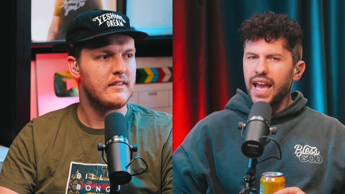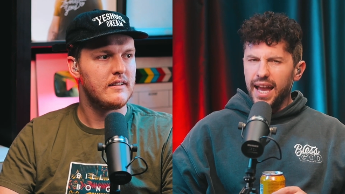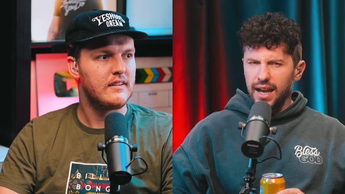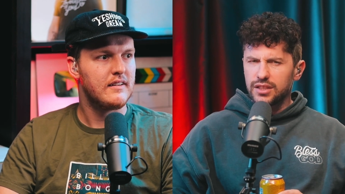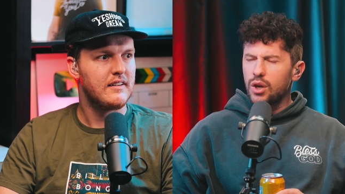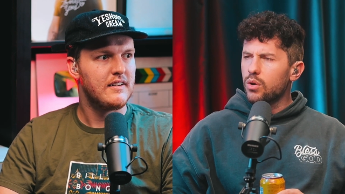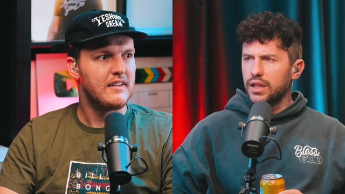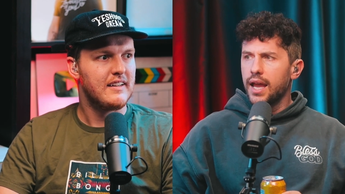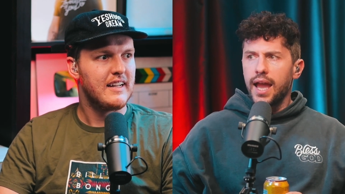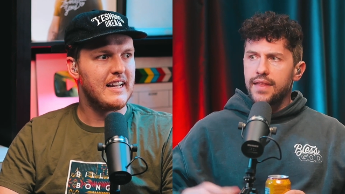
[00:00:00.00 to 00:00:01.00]
Speaker 1: yeah,
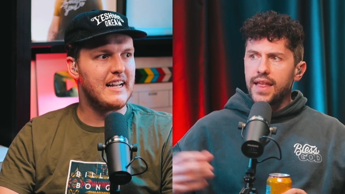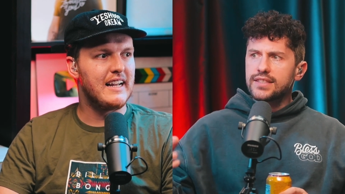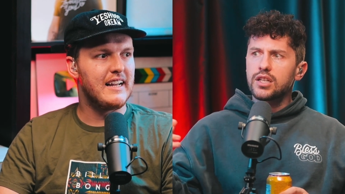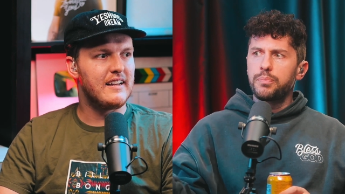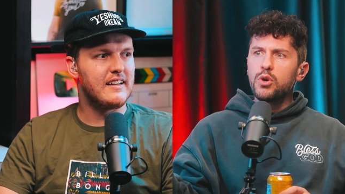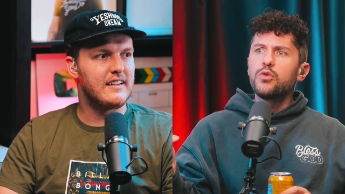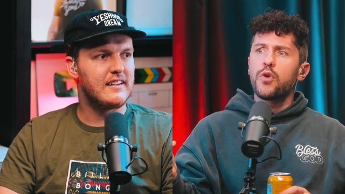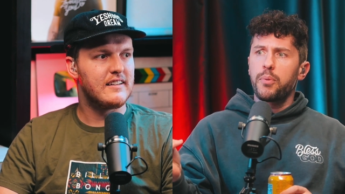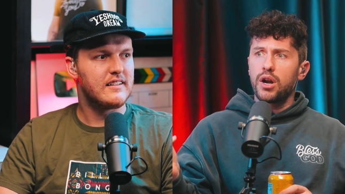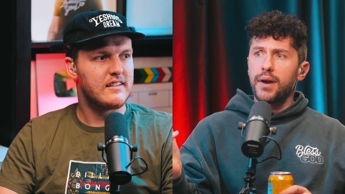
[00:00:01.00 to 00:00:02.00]
totally. And that's a
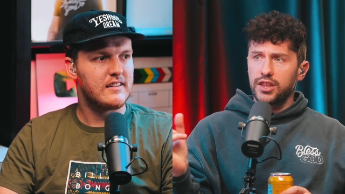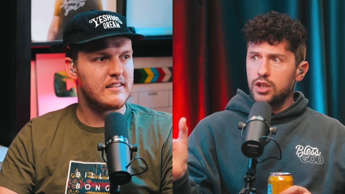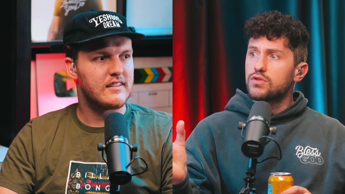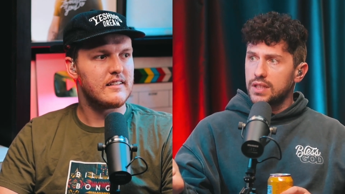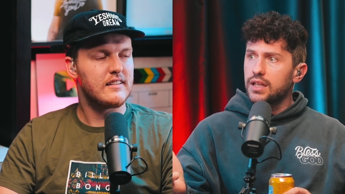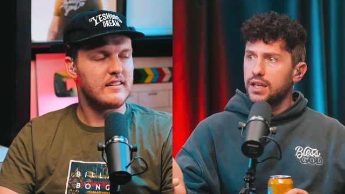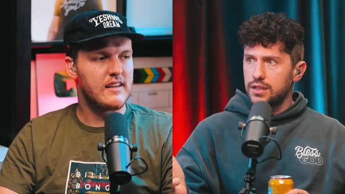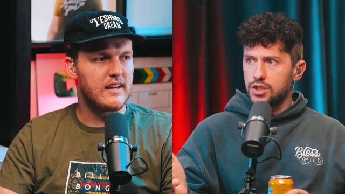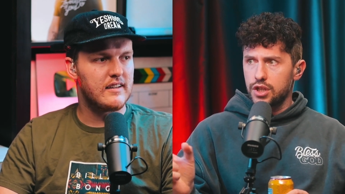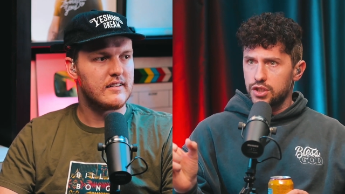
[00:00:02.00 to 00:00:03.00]
beautiful part about the
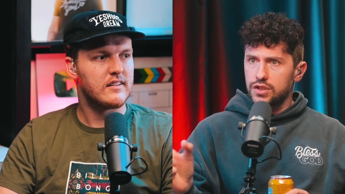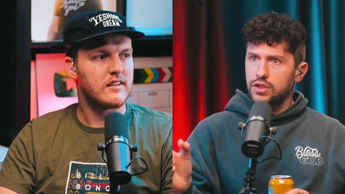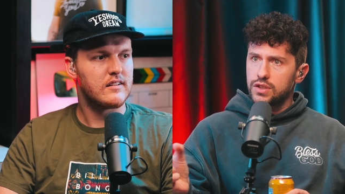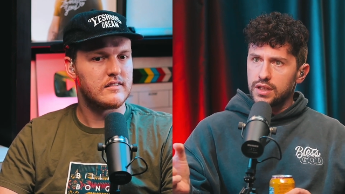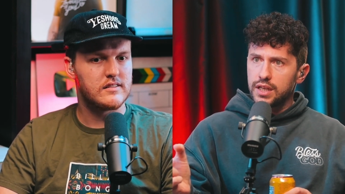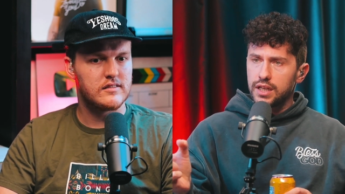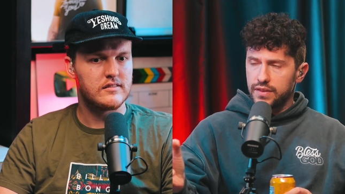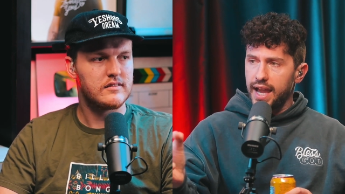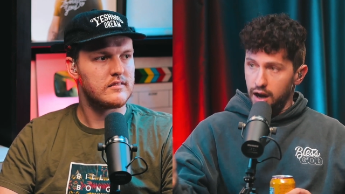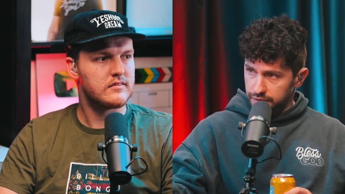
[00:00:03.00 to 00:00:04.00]
utility in yeah. the church because the utility
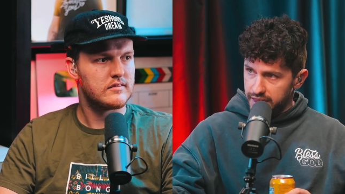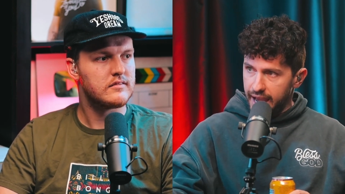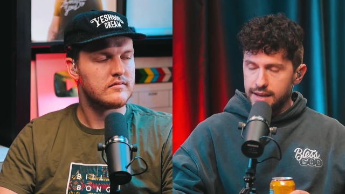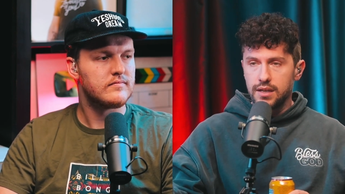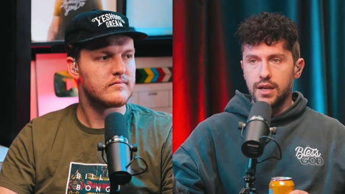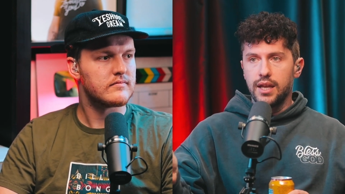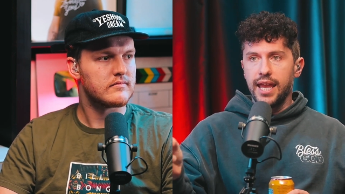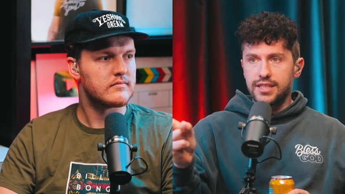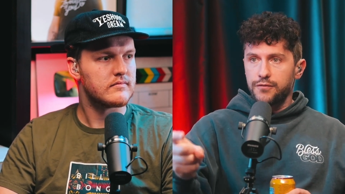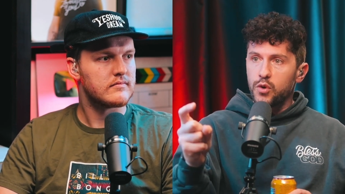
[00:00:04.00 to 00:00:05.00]
of that of that
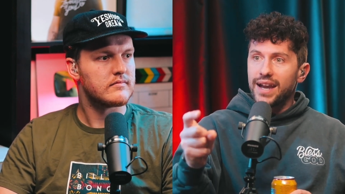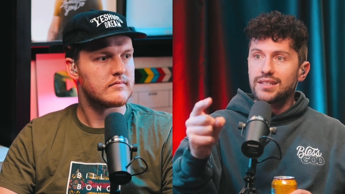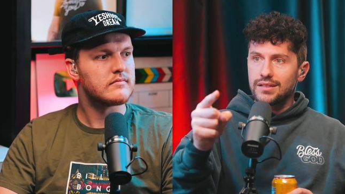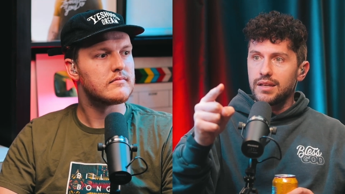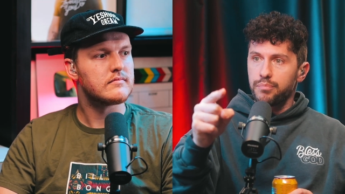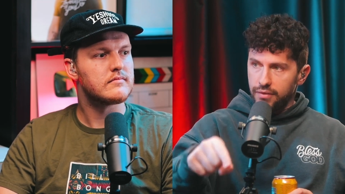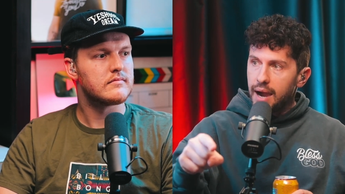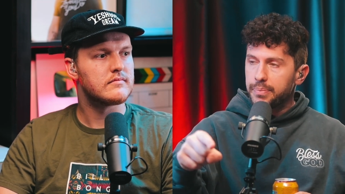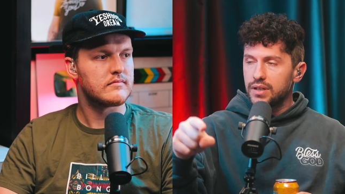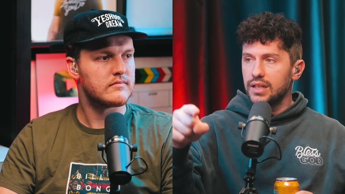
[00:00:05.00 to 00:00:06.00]
is if you actually
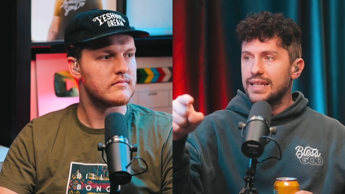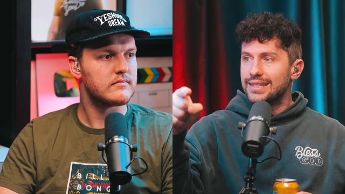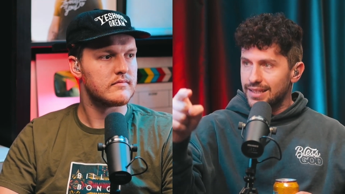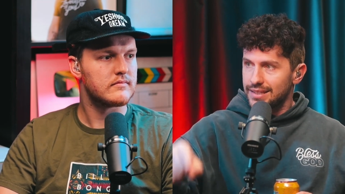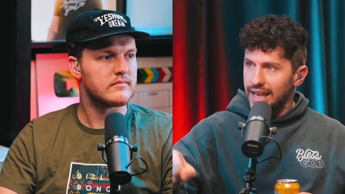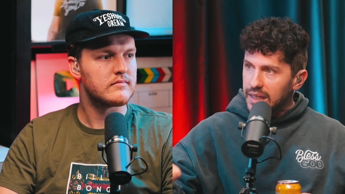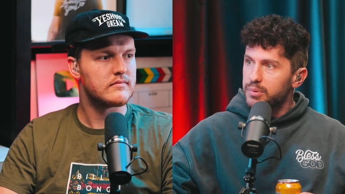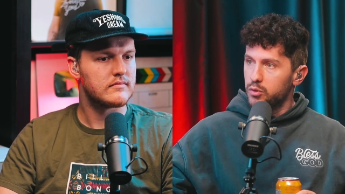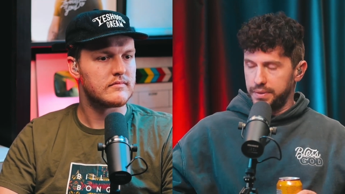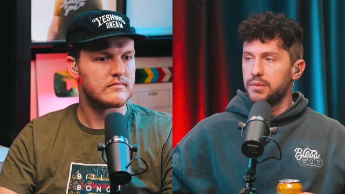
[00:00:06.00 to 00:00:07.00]
properly
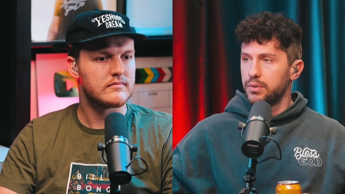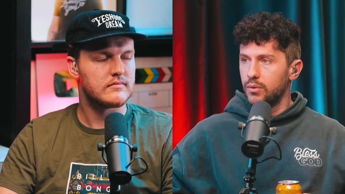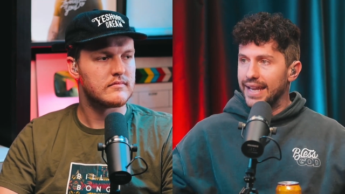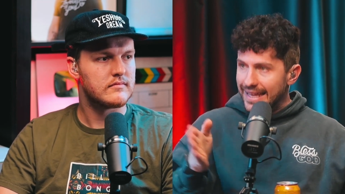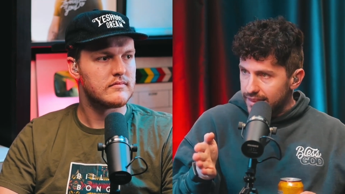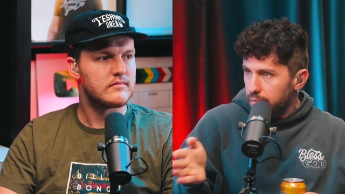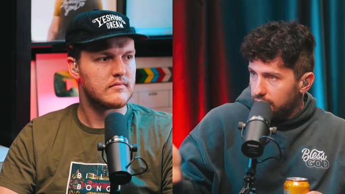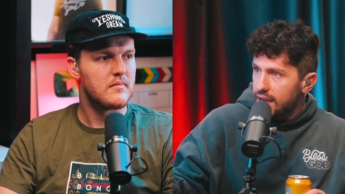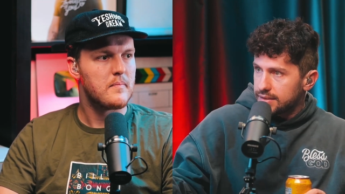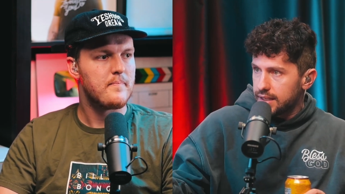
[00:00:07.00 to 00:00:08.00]
disciple people in the
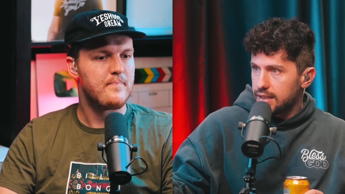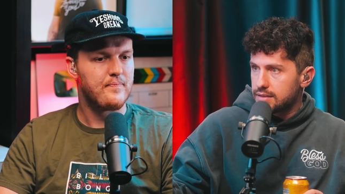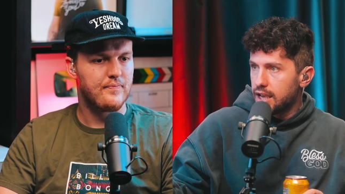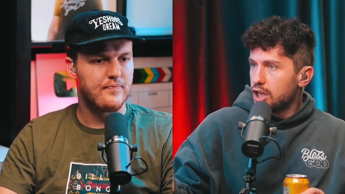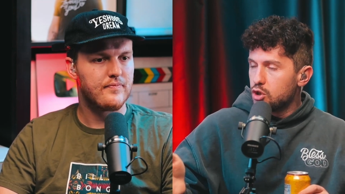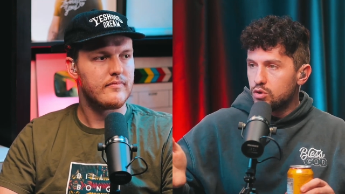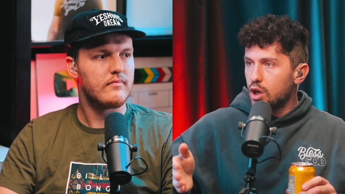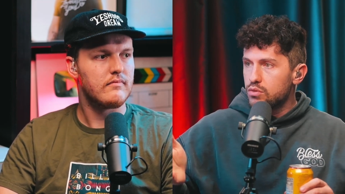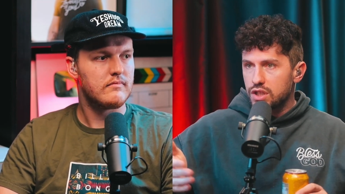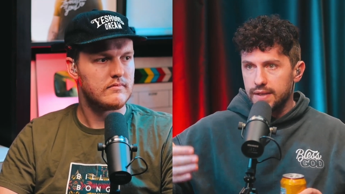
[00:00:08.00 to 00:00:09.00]
process, you
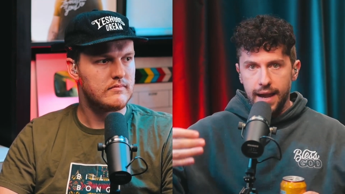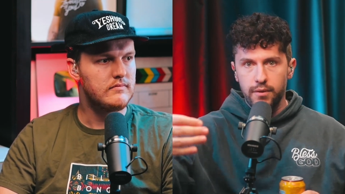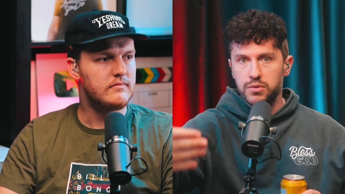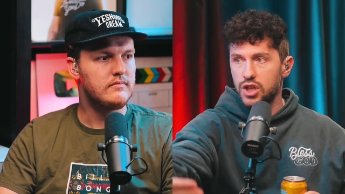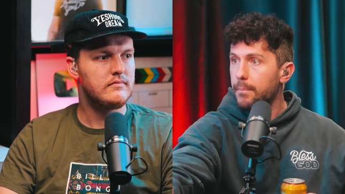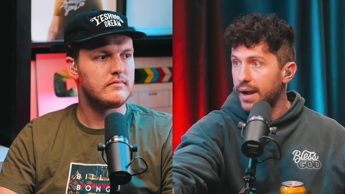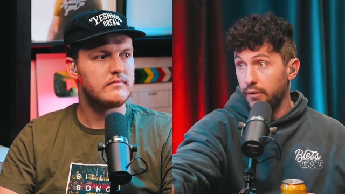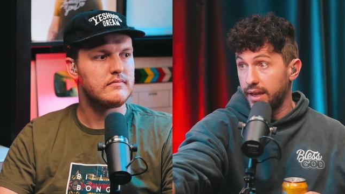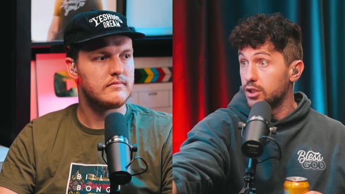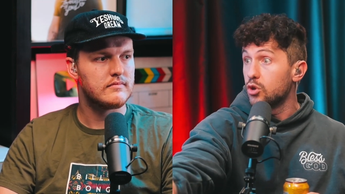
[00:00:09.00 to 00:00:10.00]
don't just have them jump
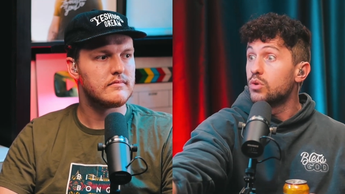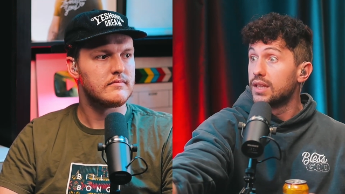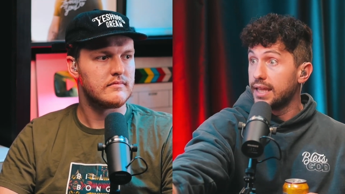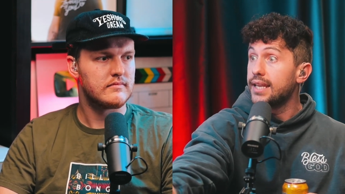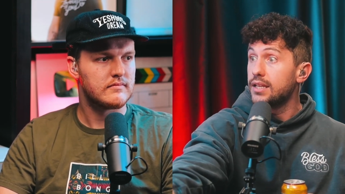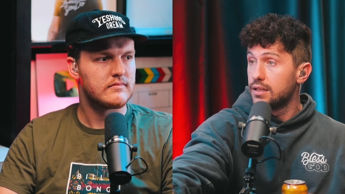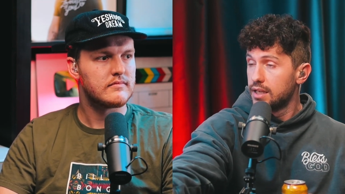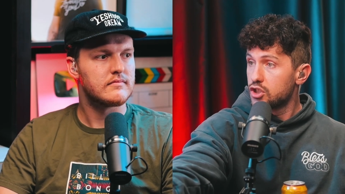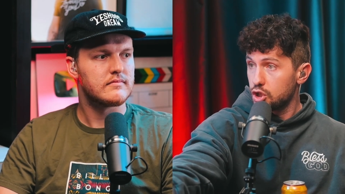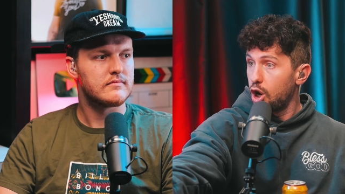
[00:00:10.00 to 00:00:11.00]
out and do the lead
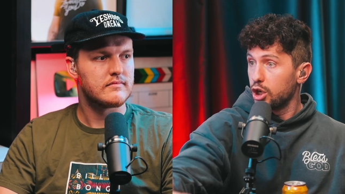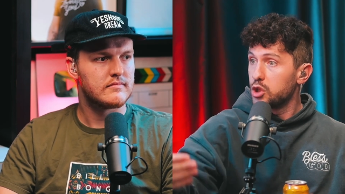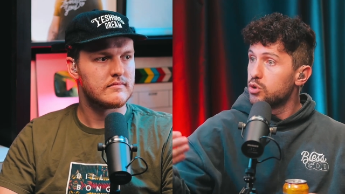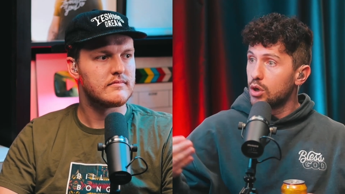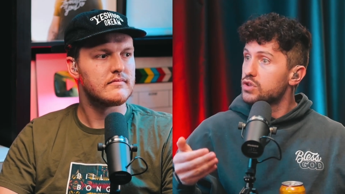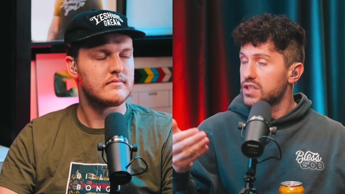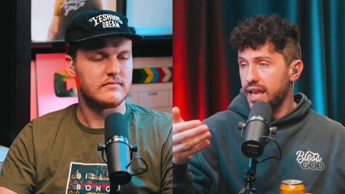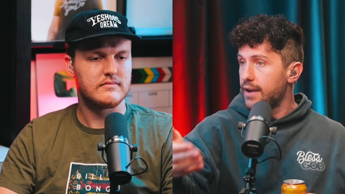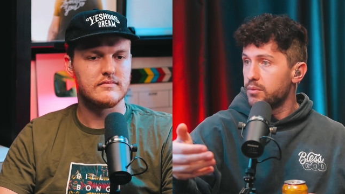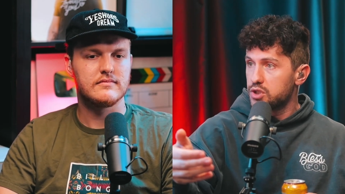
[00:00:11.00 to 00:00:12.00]
song. You don't
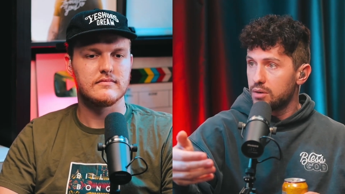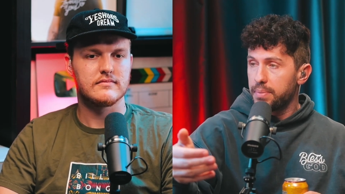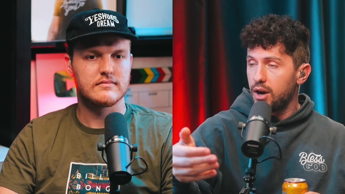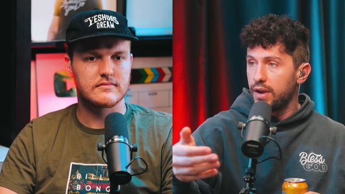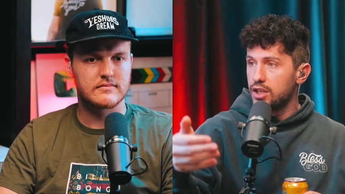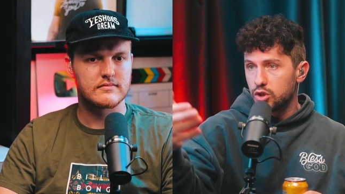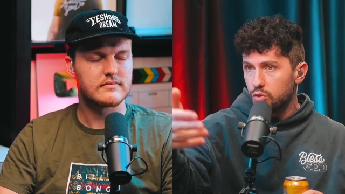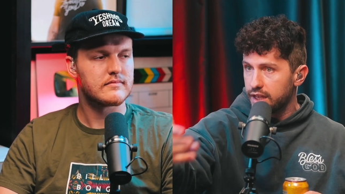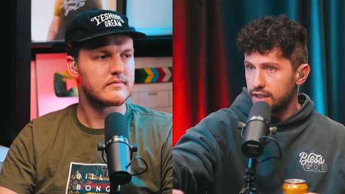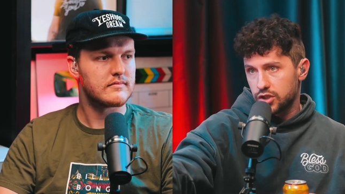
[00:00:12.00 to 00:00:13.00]
just have them jump out and
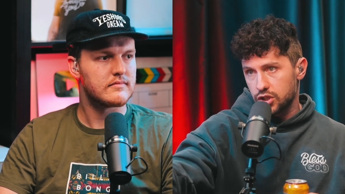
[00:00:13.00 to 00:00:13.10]
do their